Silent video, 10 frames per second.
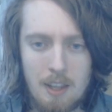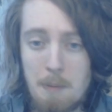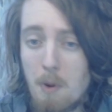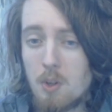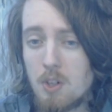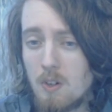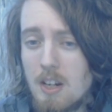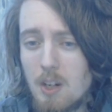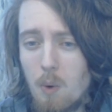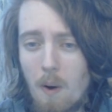most
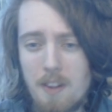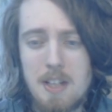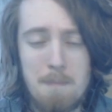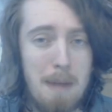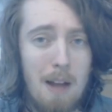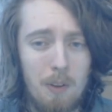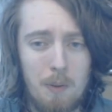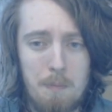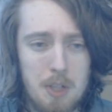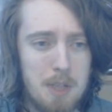unique quality about
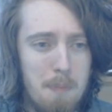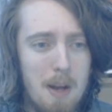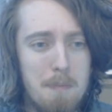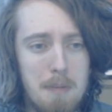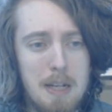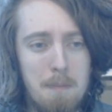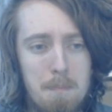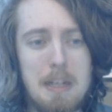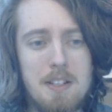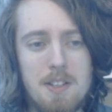them, despite being
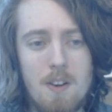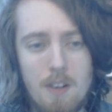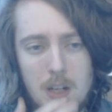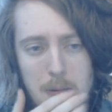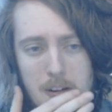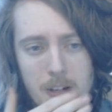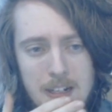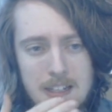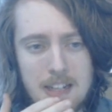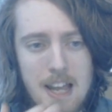beasts, not
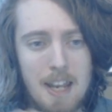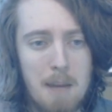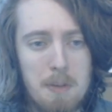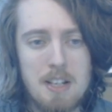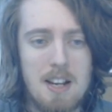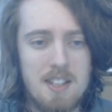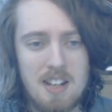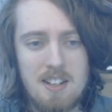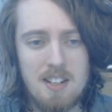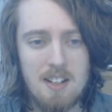humanoids, they possess
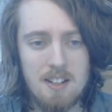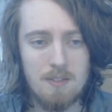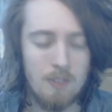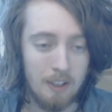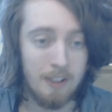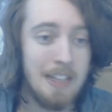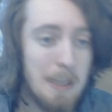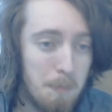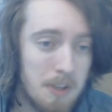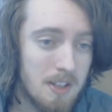sentient
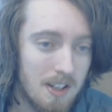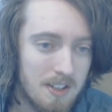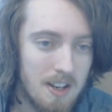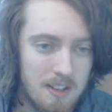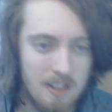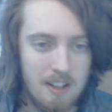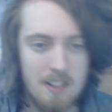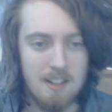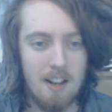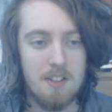
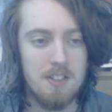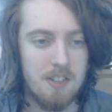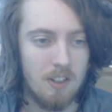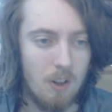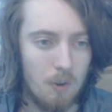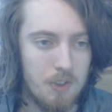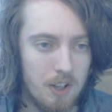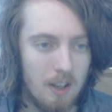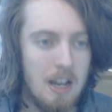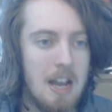intelligence and
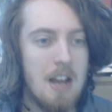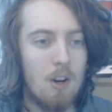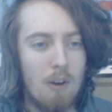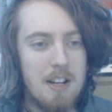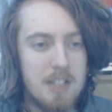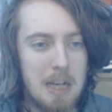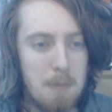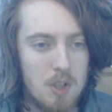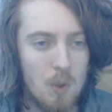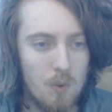culture. Great
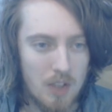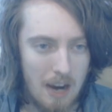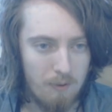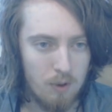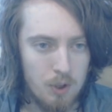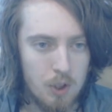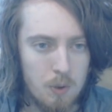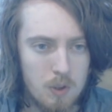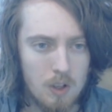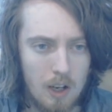Sabertooths have a
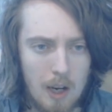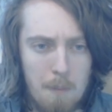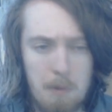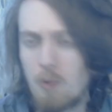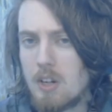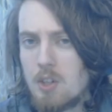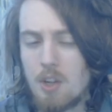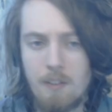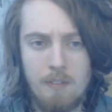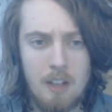reduced lumbar
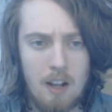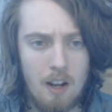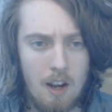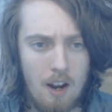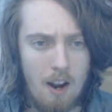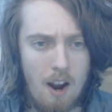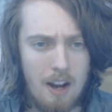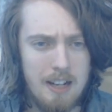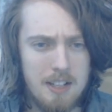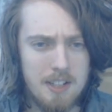region, a
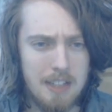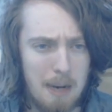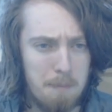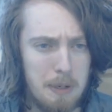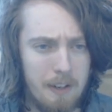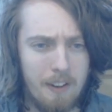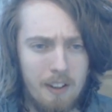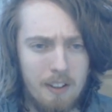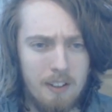high scapula,